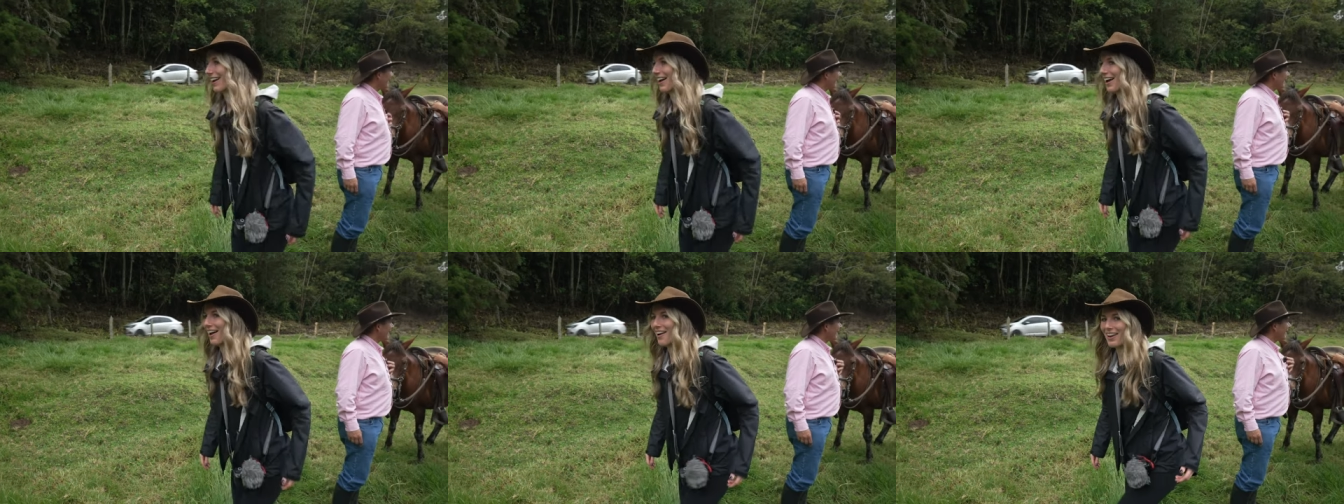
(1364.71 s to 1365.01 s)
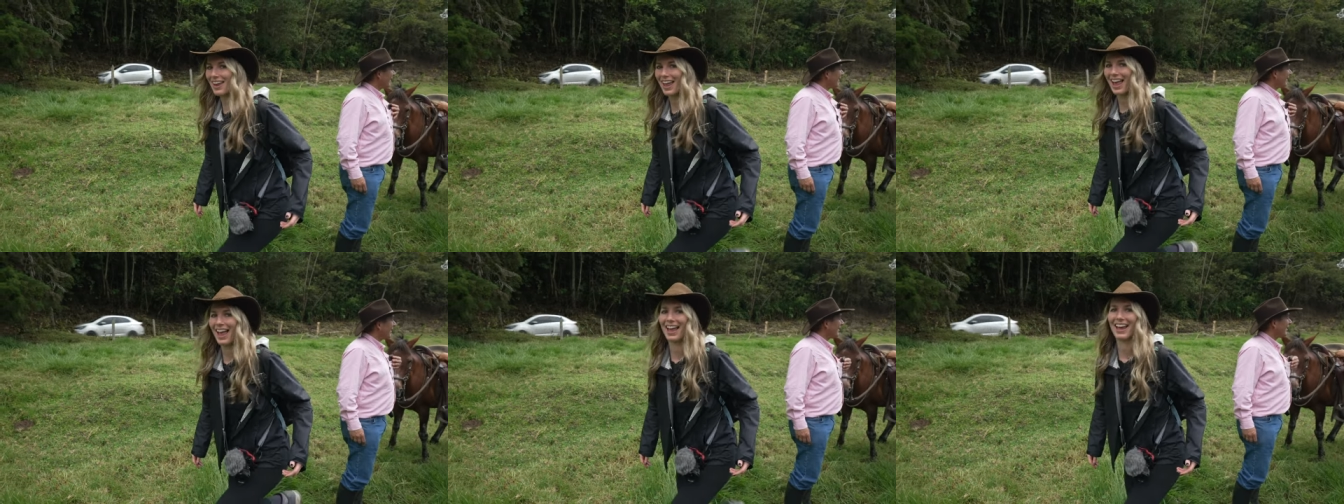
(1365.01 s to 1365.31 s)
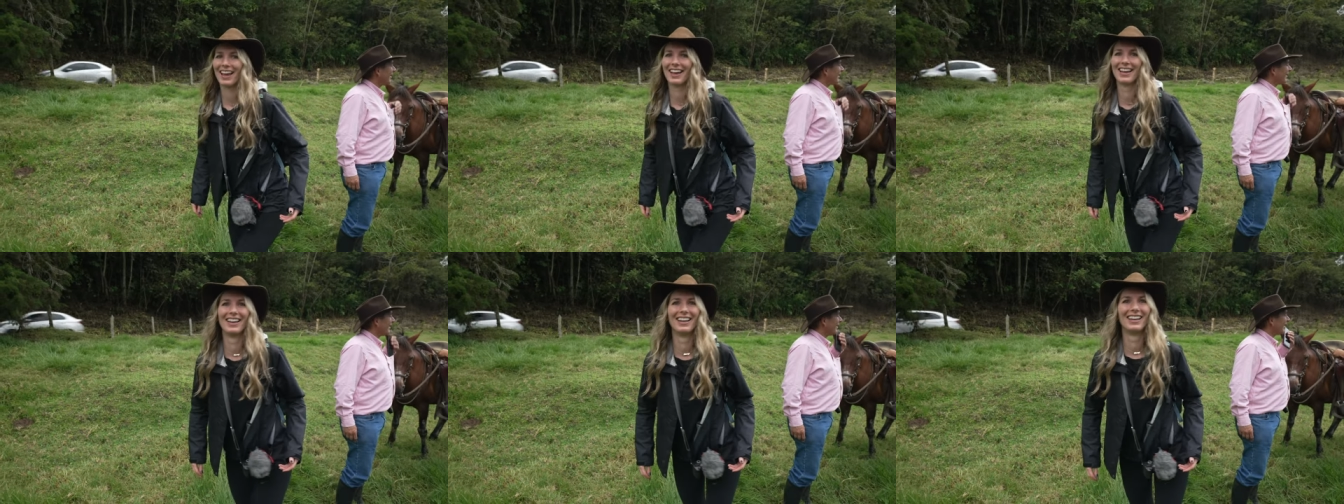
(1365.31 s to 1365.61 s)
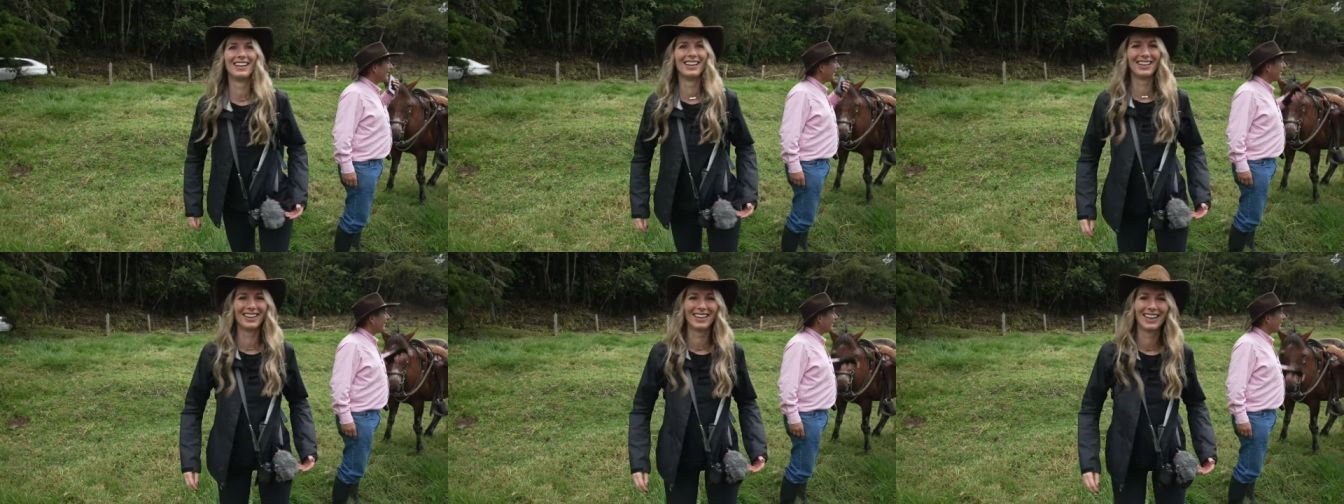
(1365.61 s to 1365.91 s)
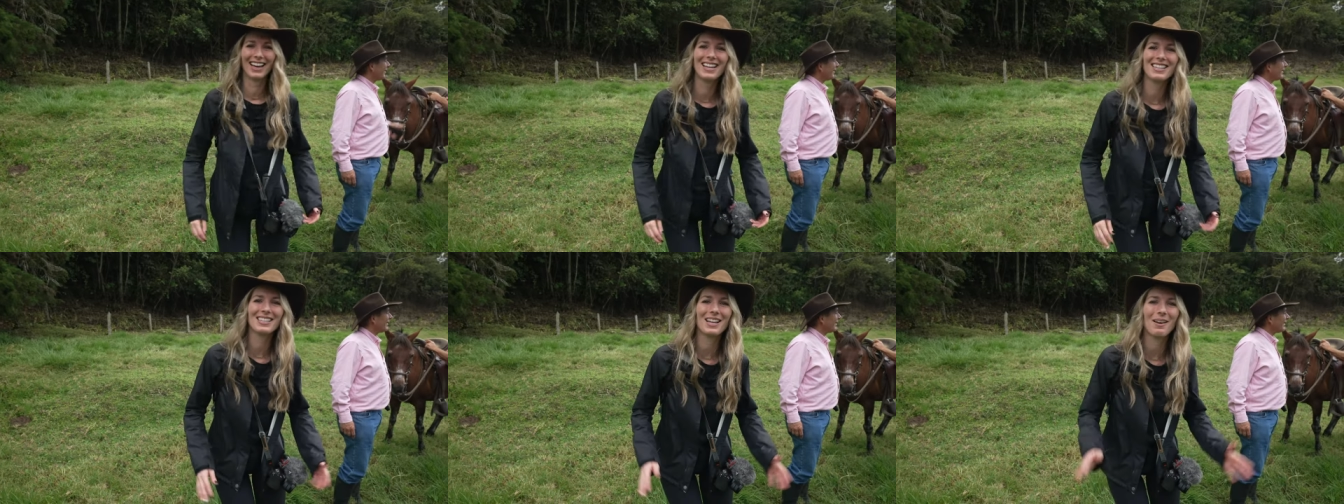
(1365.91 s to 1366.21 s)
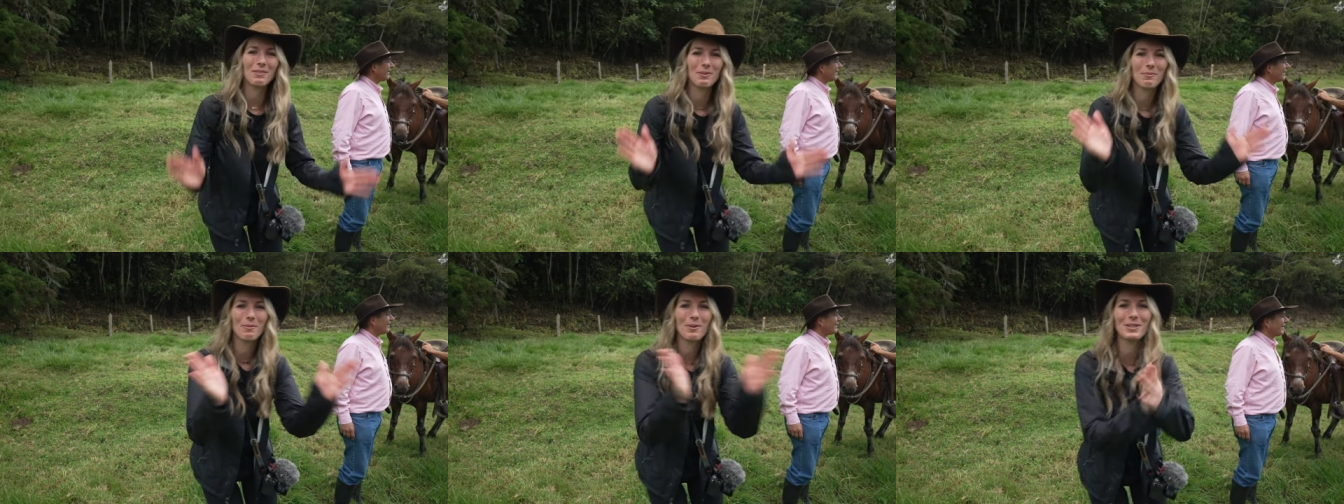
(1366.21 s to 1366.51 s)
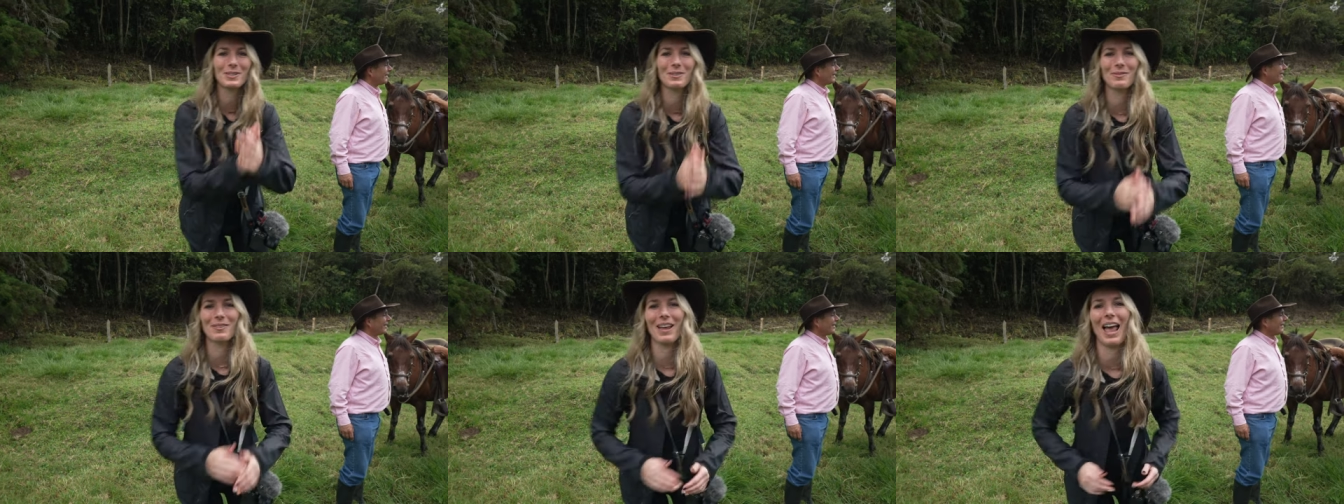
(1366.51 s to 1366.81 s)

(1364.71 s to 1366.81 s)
Okay, time to milk some